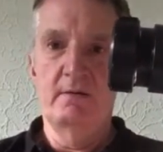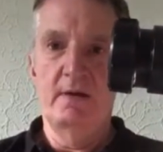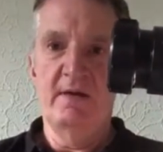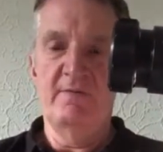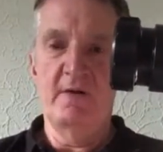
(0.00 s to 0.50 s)

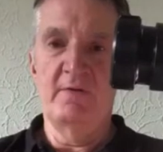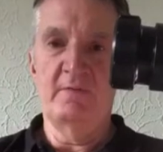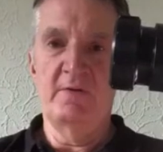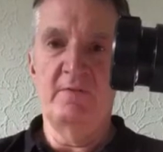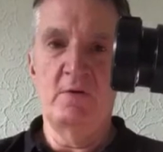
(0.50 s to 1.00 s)
if
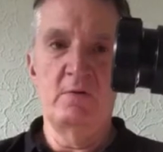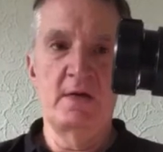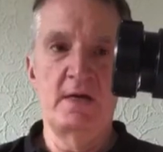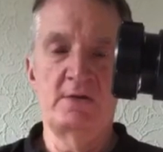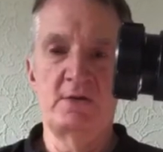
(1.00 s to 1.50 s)
after a few
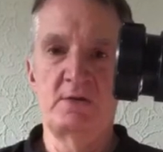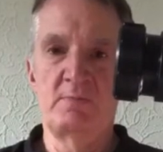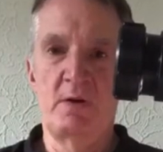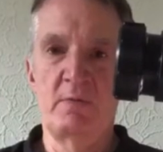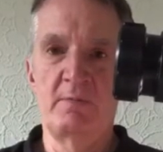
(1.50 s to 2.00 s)
years there's a
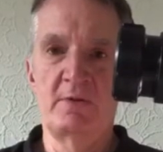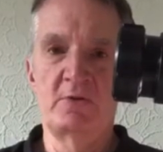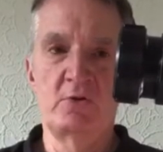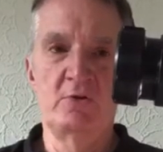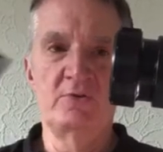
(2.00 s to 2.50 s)
problem in the
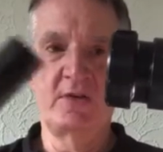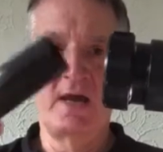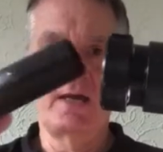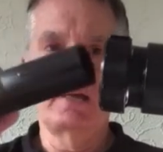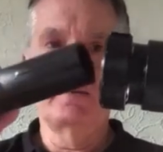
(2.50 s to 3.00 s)
saw
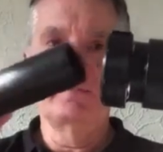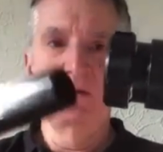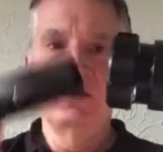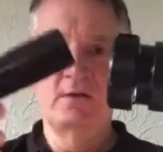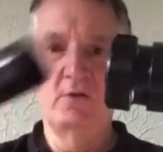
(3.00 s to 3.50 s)
stack,
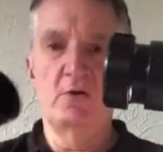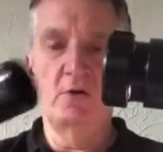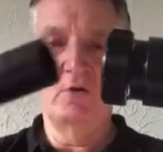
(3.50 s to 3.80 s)
you can cut